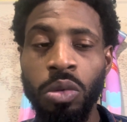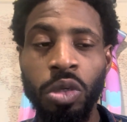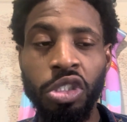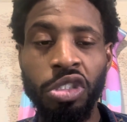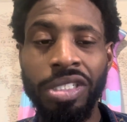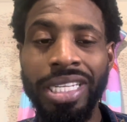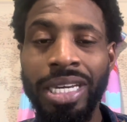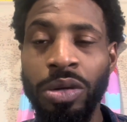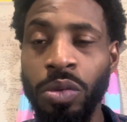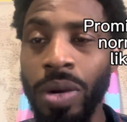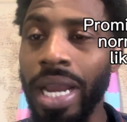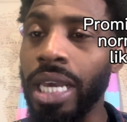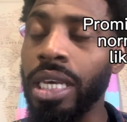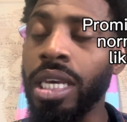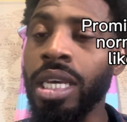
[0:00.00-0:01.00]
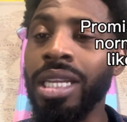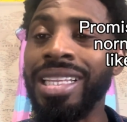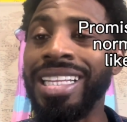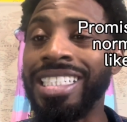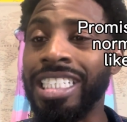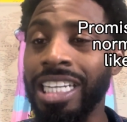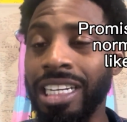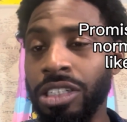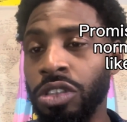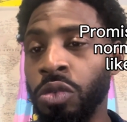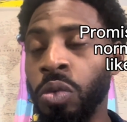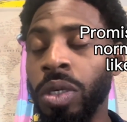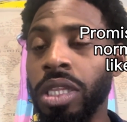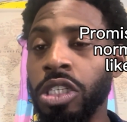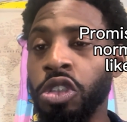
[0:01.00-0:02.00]
what you did right
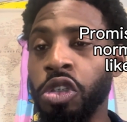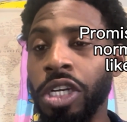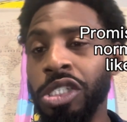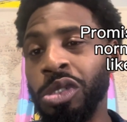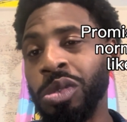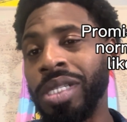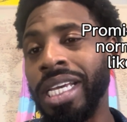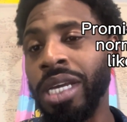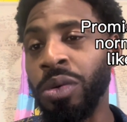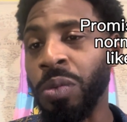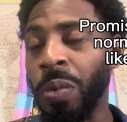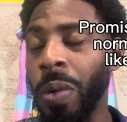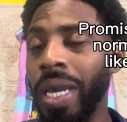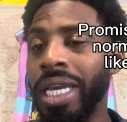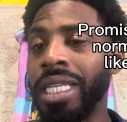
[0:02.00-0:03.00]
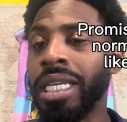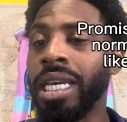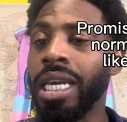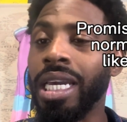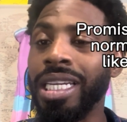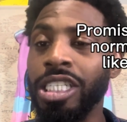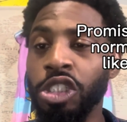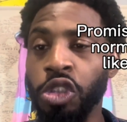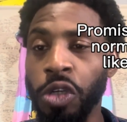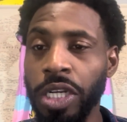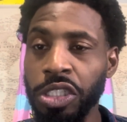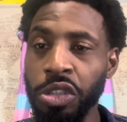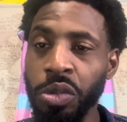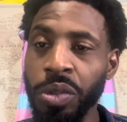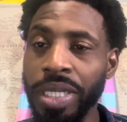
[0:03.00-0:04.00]
with the trades you did win and the
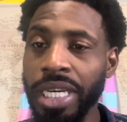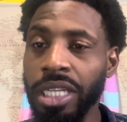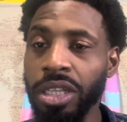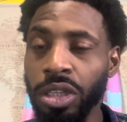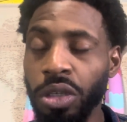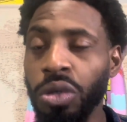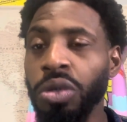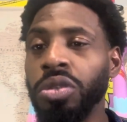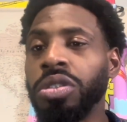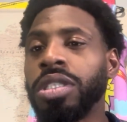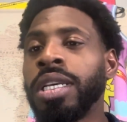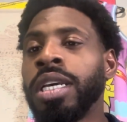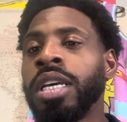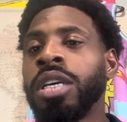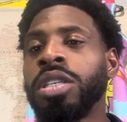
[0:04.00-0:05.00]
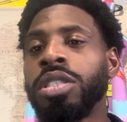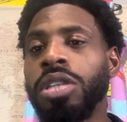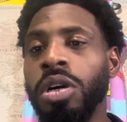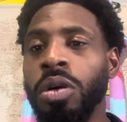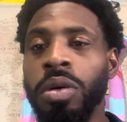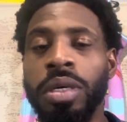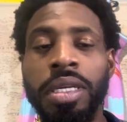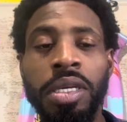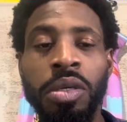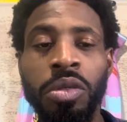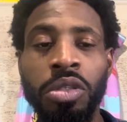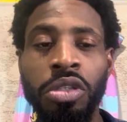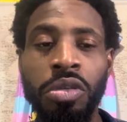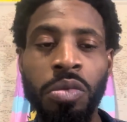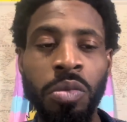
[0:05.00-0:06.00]
trades you did lose. So
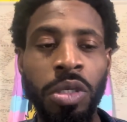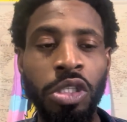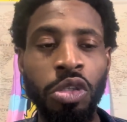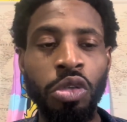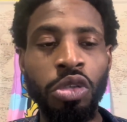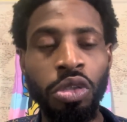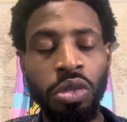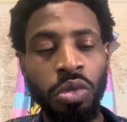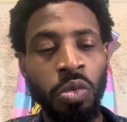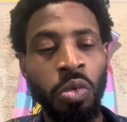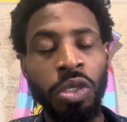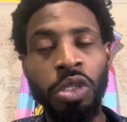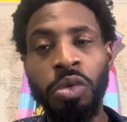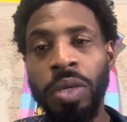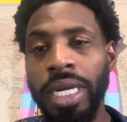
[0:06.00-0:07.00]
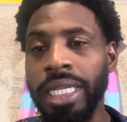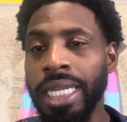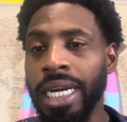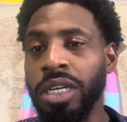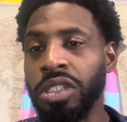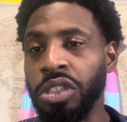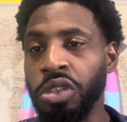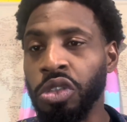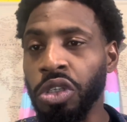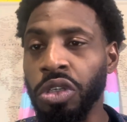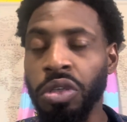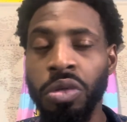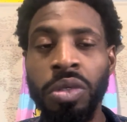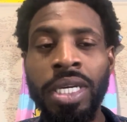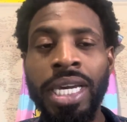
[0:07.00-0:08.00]
when you write down in your
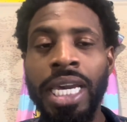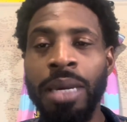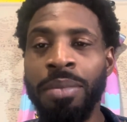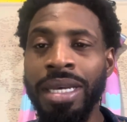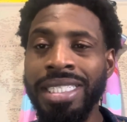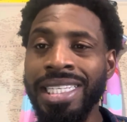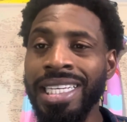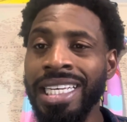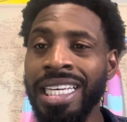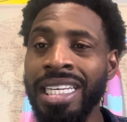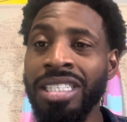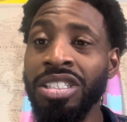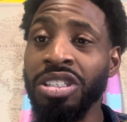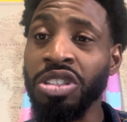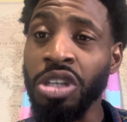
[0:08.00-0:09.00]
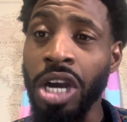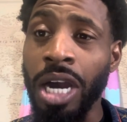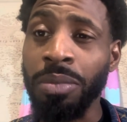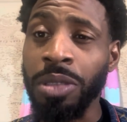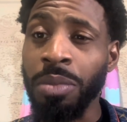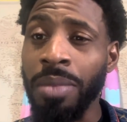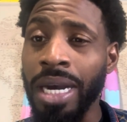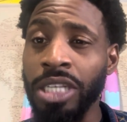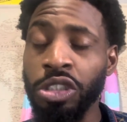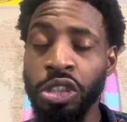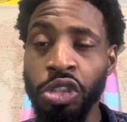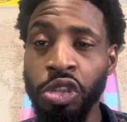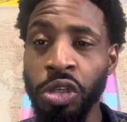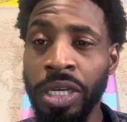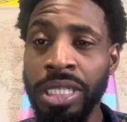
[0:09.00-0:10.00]
journal, it makes it easier to optimize your
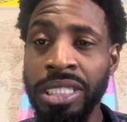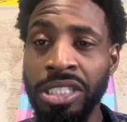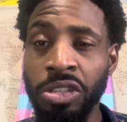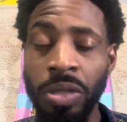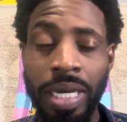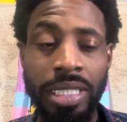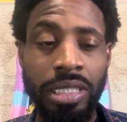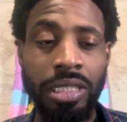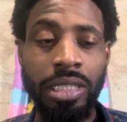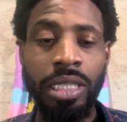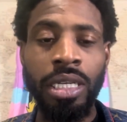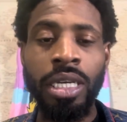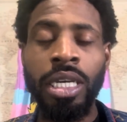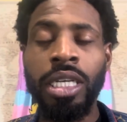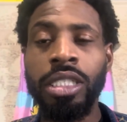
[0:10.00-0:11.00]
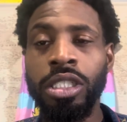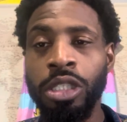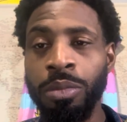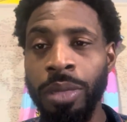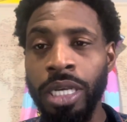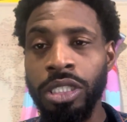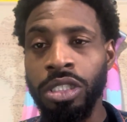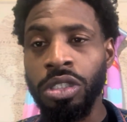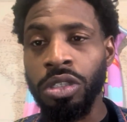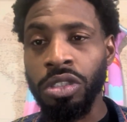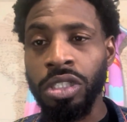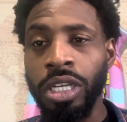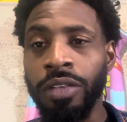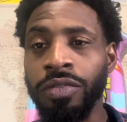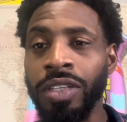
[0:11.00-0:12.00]
trading strategy to make
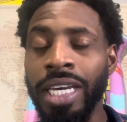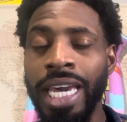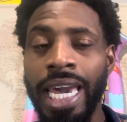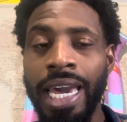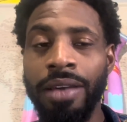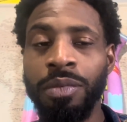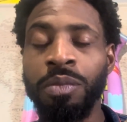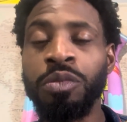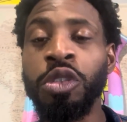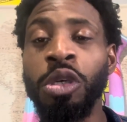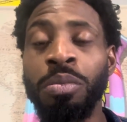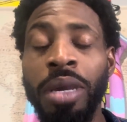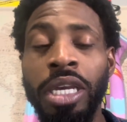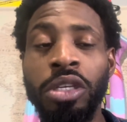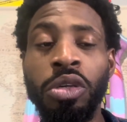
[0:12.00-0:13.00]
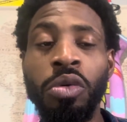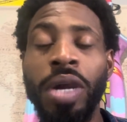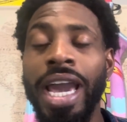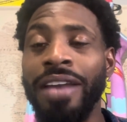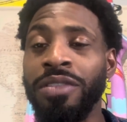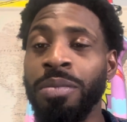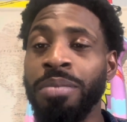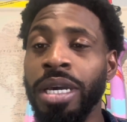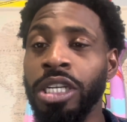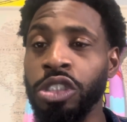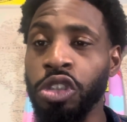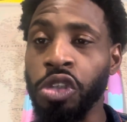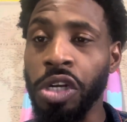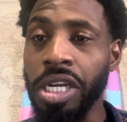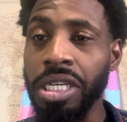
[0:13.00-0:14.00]
you have a better
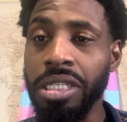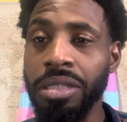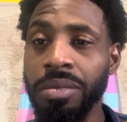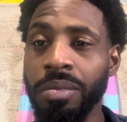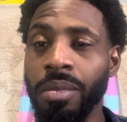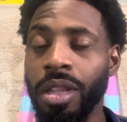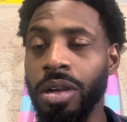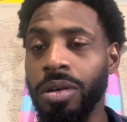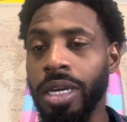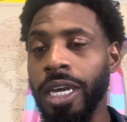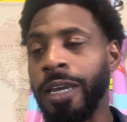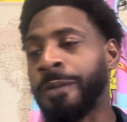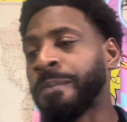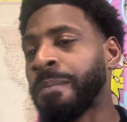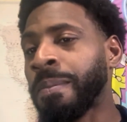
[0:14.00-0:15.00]
trade. Okay,